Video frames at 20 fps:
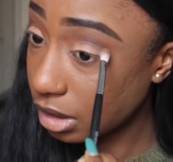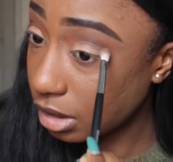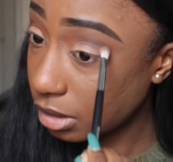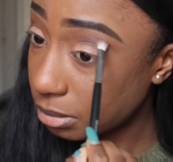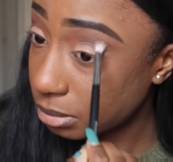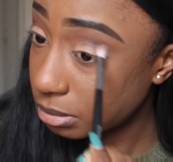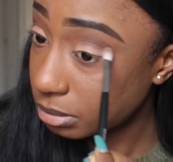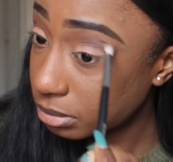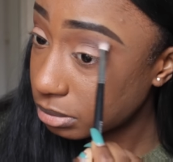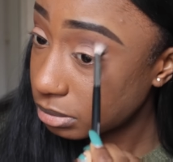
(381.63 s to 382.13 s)

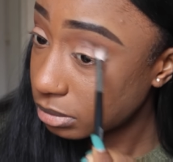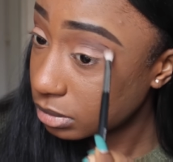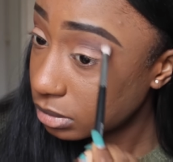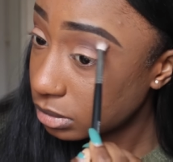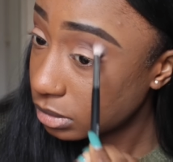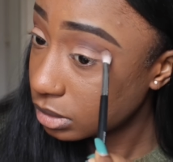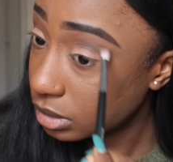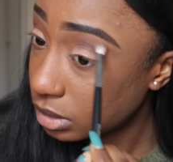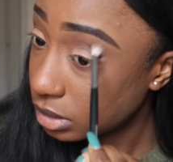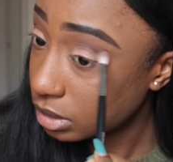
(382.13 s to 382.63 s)

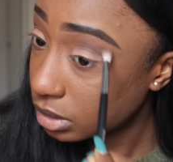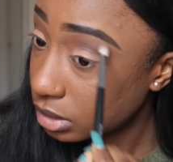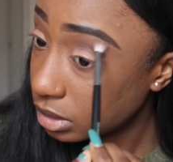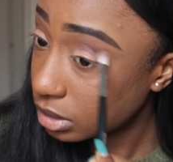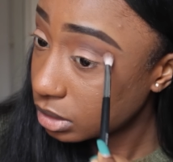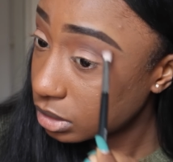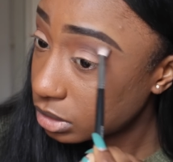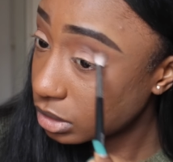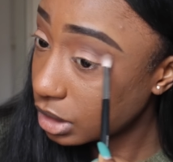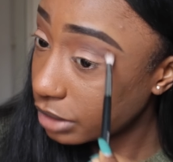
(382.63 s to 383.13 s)

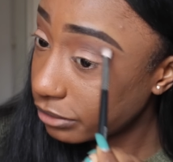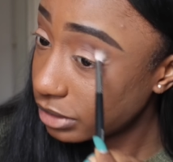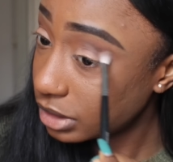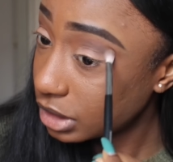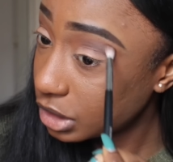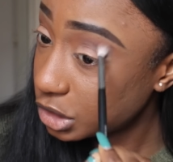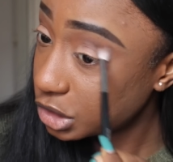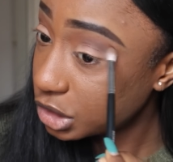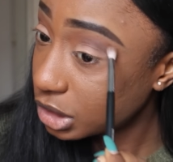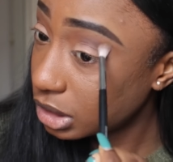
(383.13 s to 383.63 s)
So
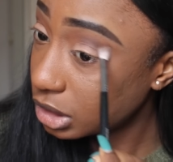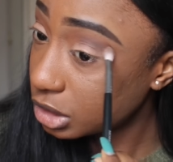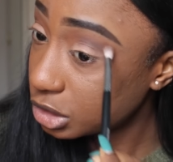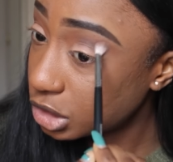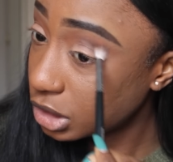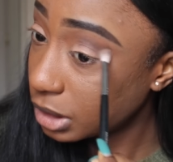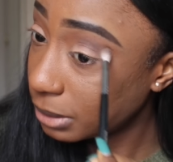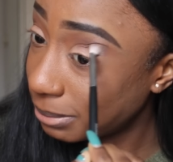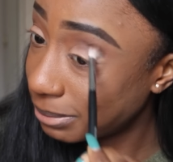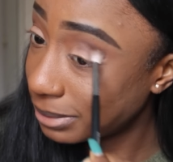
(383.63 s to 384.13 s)
everything should
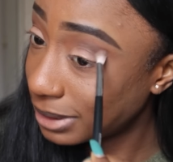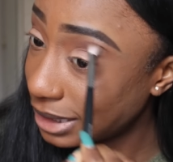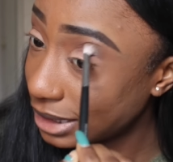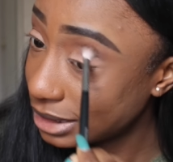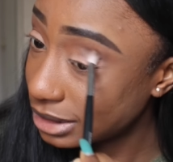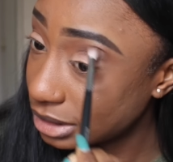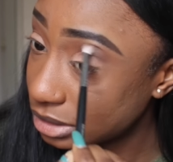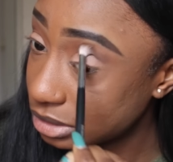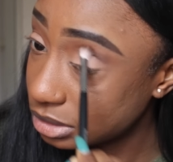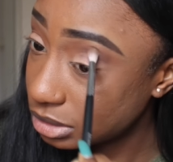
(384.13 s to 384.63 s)
literally
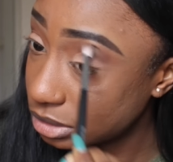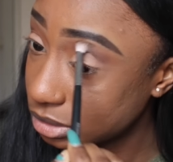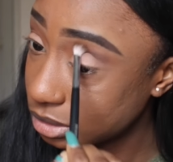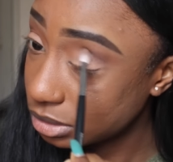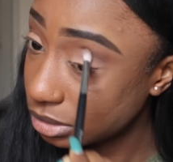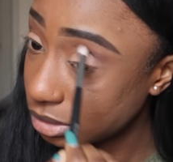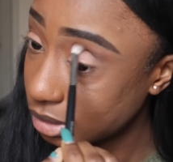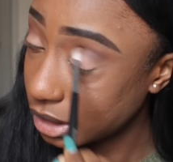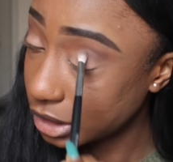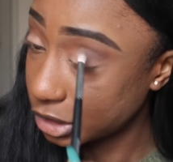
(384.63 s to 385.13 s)
blend
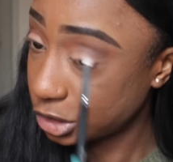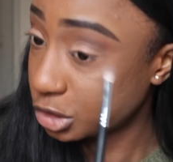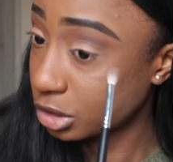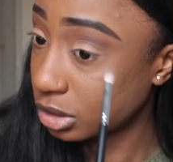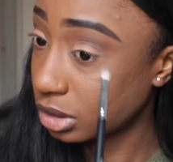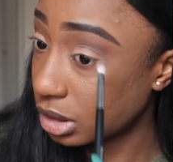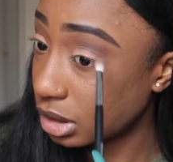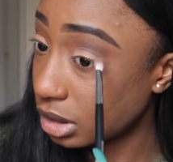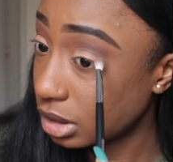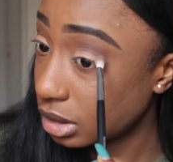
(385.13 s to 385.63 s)
into
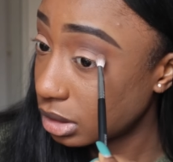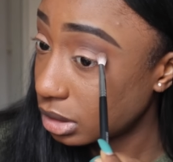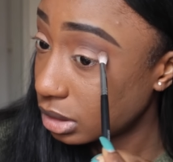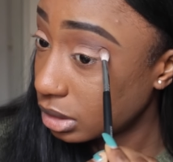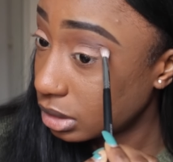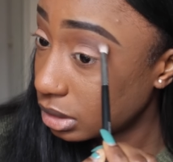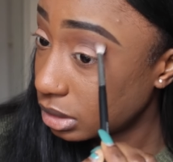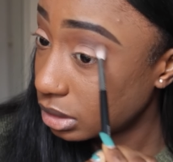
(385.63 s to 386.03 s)
each other.